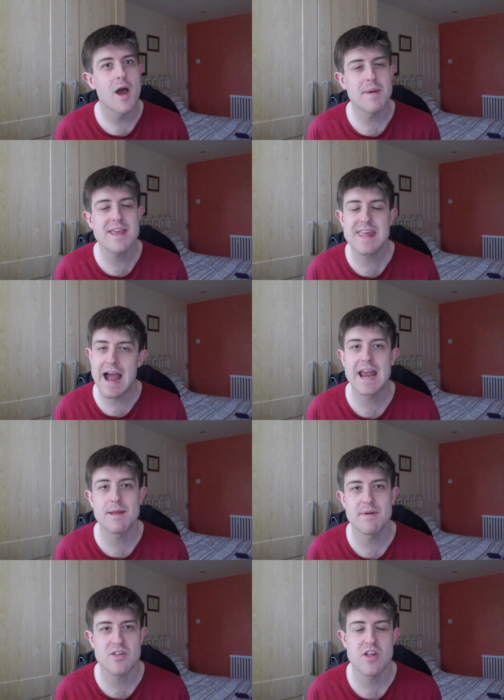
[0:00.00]
and be a tiny
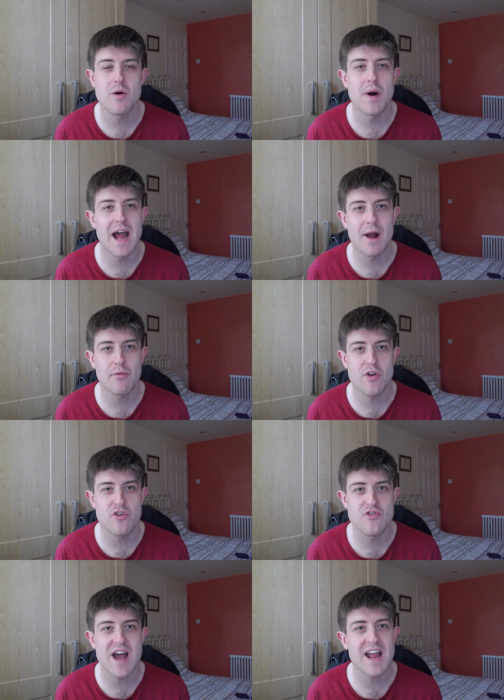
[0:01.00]
bit slower out on
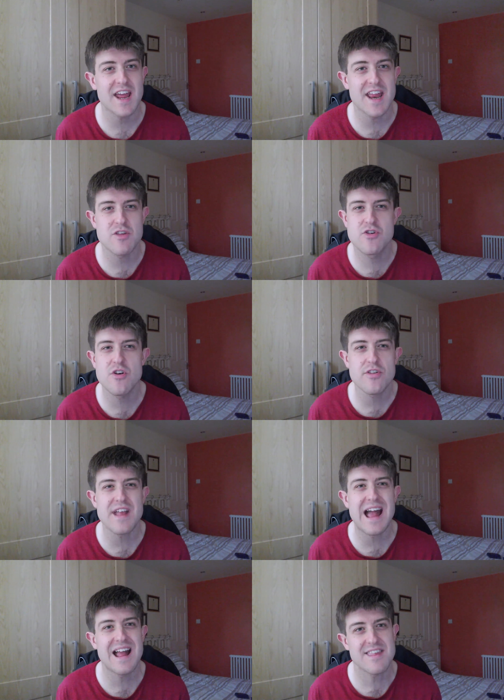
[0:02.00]
track? And it just
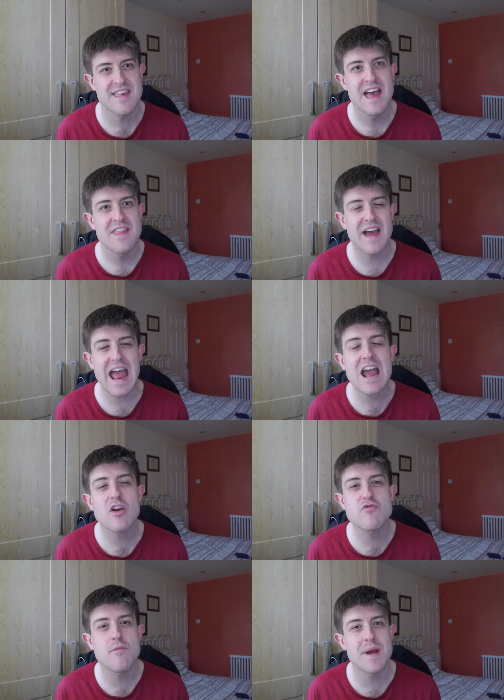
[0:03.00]
adds that
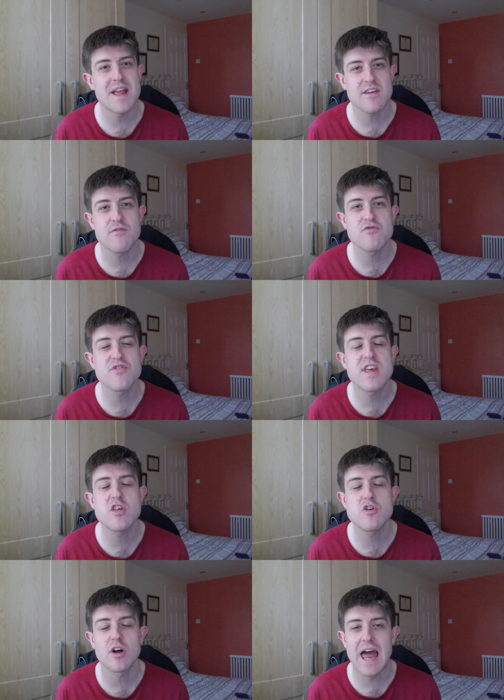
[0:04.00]
extra bit of
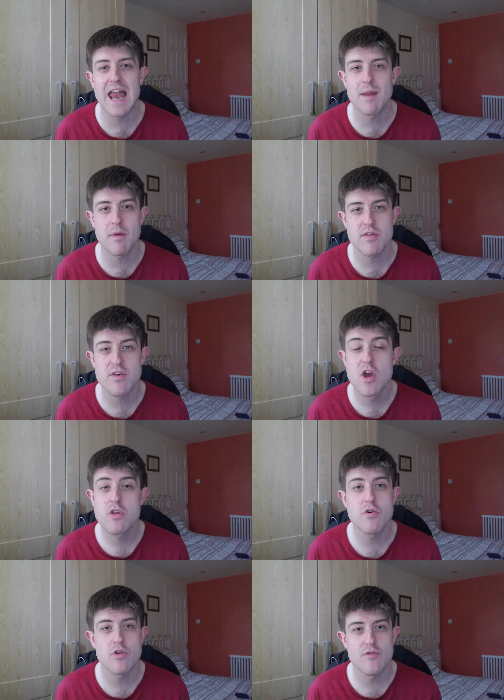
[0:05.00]
strategical element
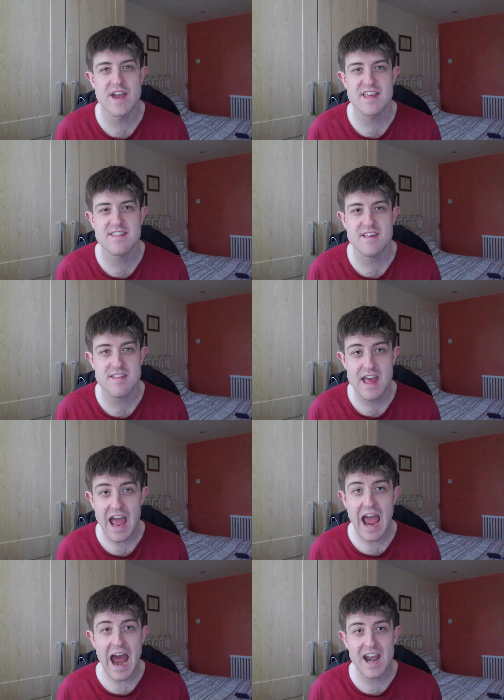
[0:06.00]
to the races.
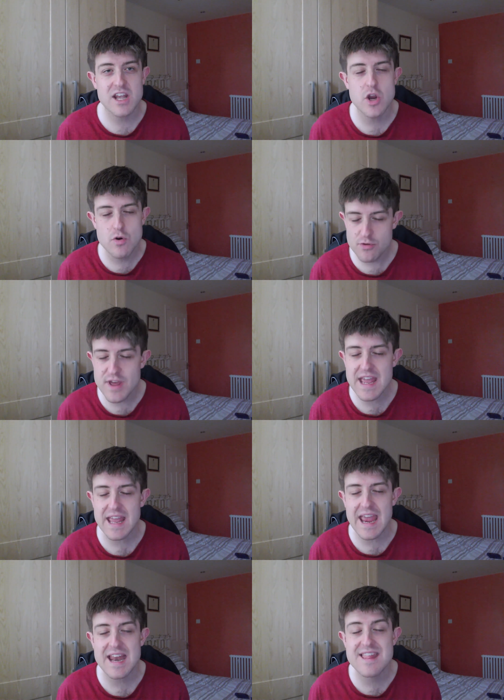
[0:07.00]
And I do
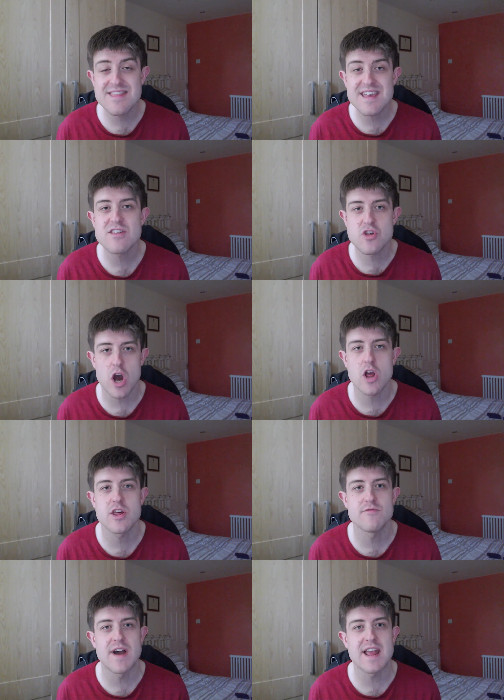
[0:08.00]
think it is this
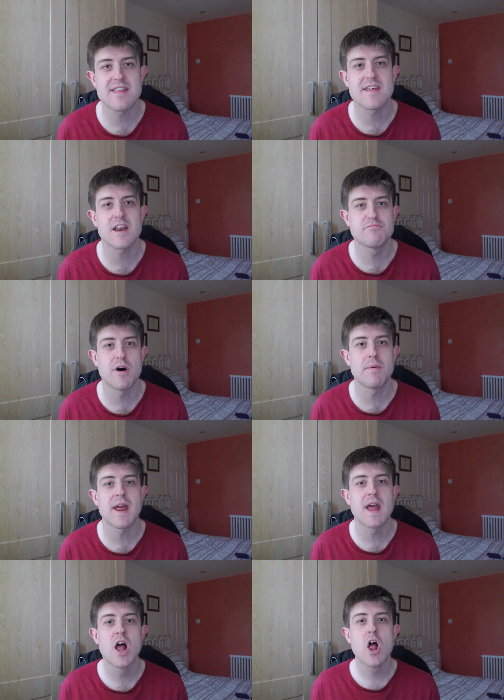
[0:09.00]
charging rate that is
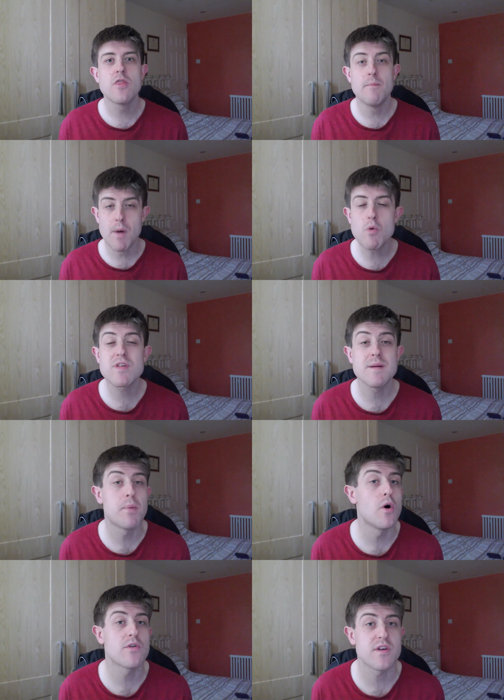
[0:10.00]
probably the most
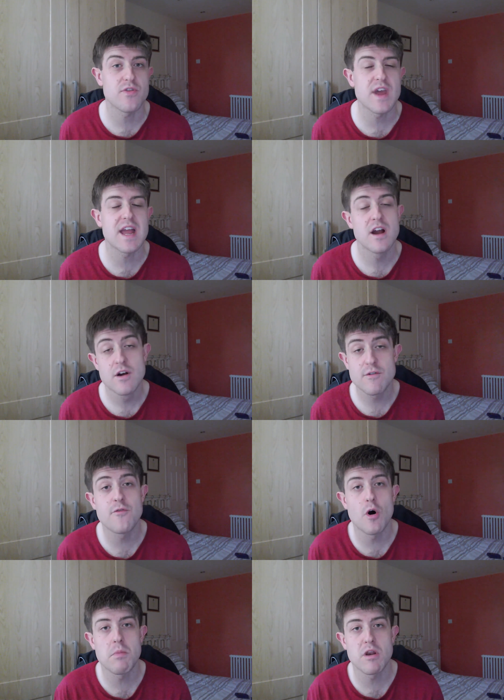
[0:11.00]
important thing for
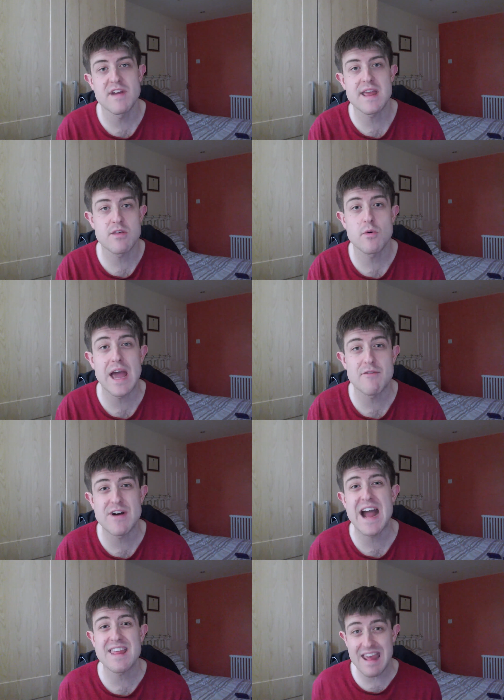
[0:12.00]
Formula E to get
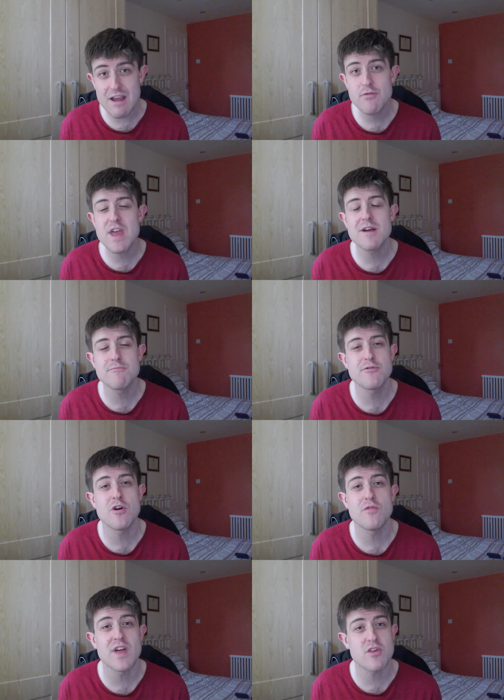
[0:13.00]
right. If they can
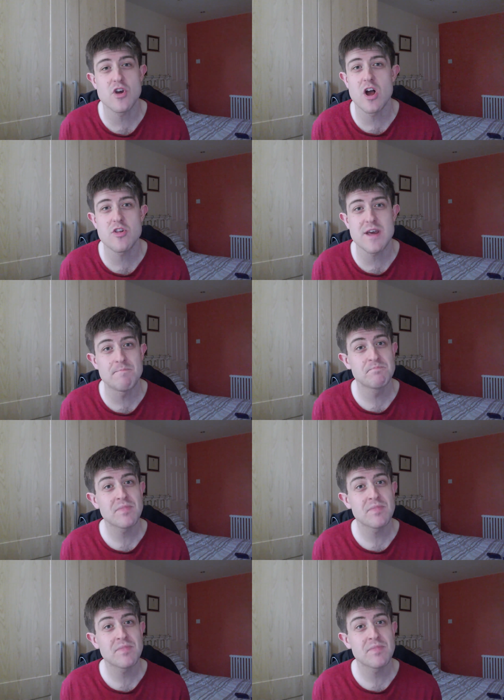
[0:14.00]
prove that charging